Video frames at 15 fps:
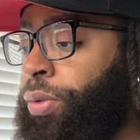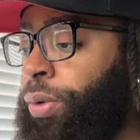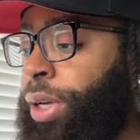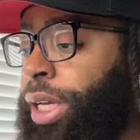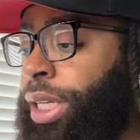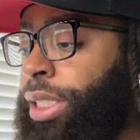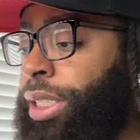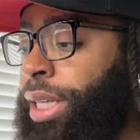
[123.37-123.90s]

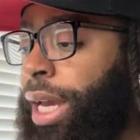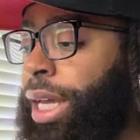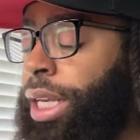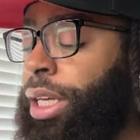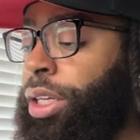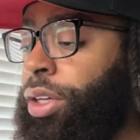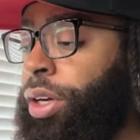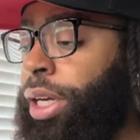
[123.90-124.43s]

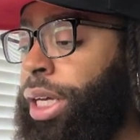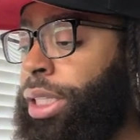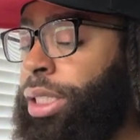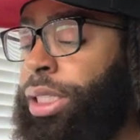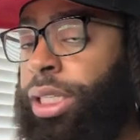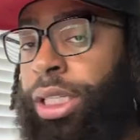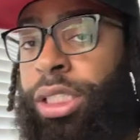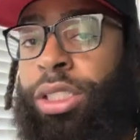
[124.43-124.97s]
reinstating your
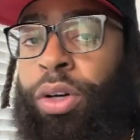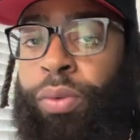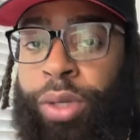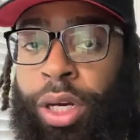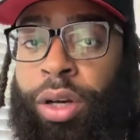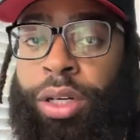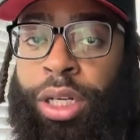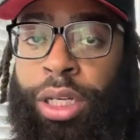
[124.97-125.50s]
entity, so
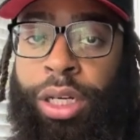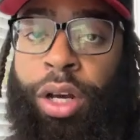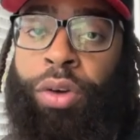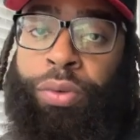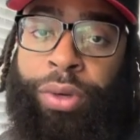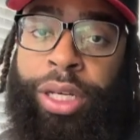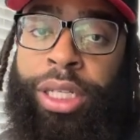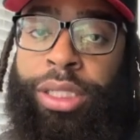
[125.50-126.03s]
we're gonna click
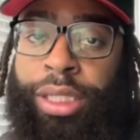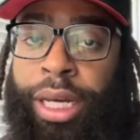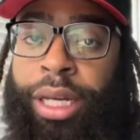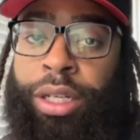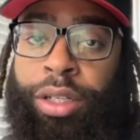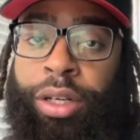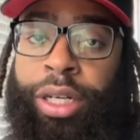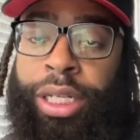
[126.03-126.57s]
on
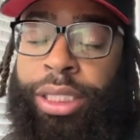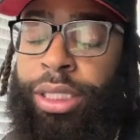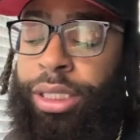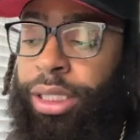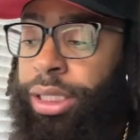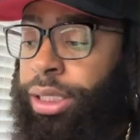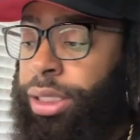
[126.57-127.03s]
reinstating your entity.